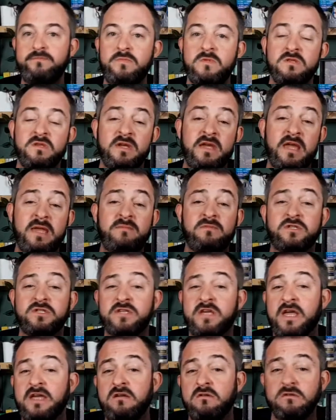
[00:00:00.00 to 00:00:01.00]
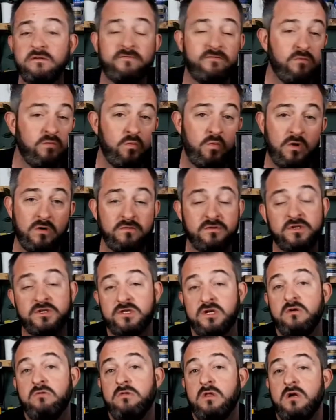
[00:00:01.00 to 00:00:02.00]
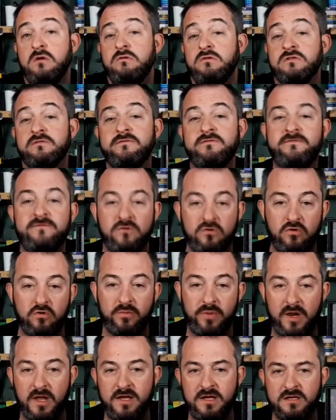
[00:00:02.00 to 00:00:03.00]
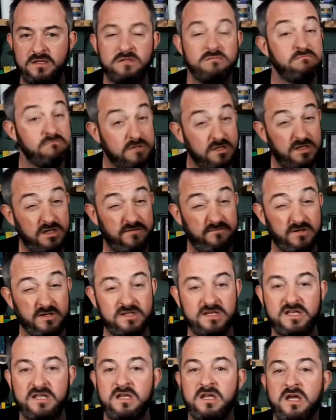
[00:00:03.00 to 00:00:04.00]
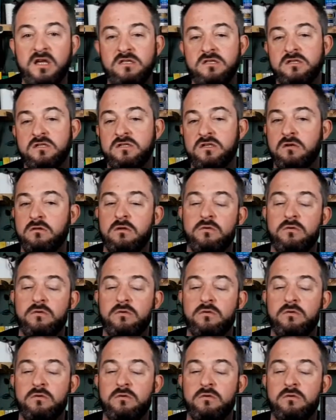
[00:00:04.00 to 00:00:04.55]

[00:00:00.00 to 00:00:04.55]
The game scales from 1 solo to 4 players, there's even a dedicated solo